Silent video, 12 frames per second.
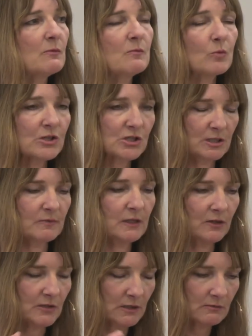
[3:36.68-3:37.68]
which
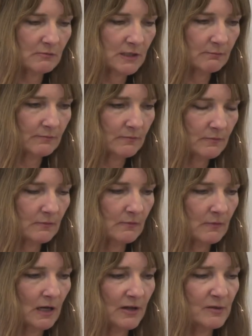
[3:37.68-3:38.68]
to
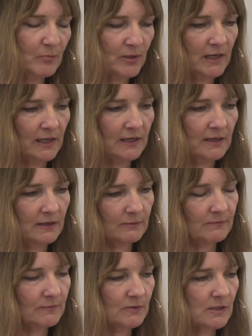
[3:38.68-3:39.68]
kind of put it in a
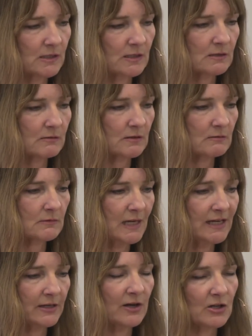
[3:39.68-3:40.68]
just
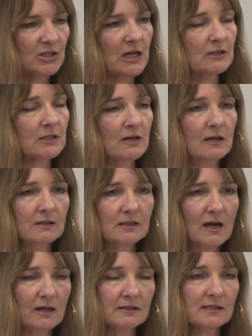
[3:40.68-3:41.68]
in a nutshell
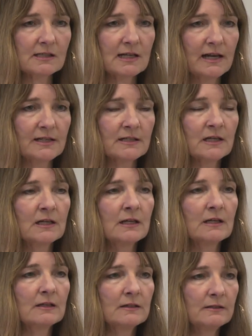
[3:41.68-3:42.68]
to understand
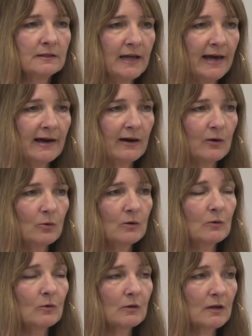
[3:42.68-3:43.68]
now
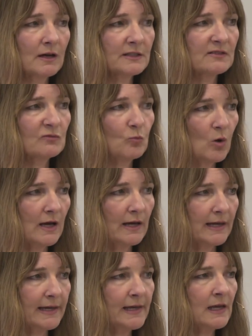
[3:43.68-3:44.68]
kind of
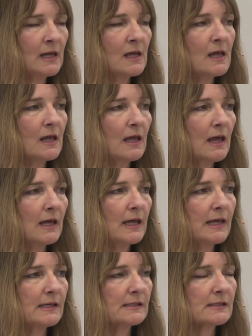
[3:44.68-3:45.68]
way
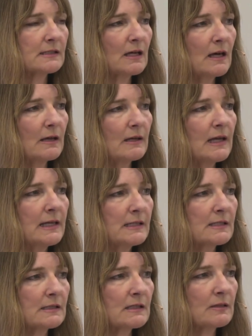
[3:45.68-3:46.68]
is
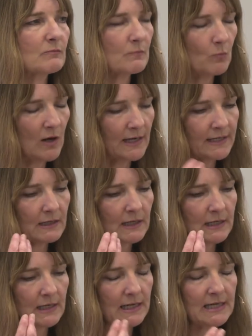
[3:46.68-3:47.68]

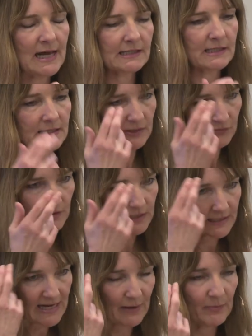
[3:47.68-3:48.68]
it has a
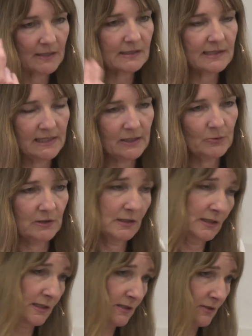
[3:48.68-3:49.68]
different tapping
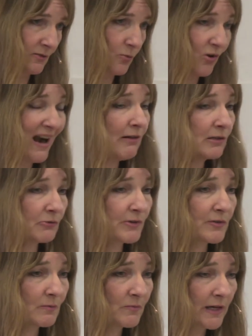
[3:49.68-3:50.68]
sequence or
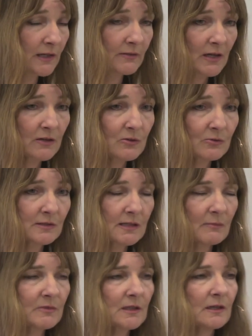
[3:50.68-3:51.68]
algorithm, they're called
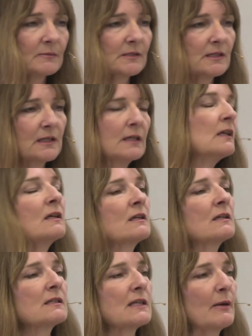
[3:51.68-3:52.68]
sometimes, the
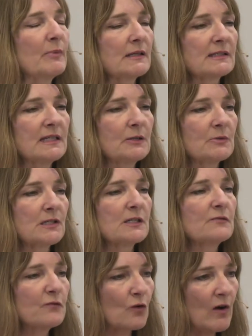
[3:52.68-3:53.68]
tapping
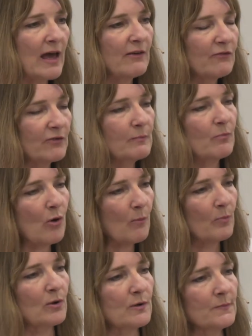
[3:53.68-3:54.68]
sequences, for every
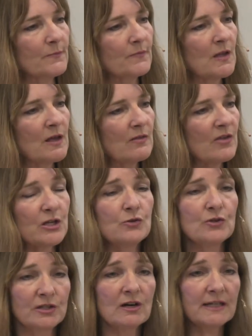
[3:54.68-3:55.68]
problem that you can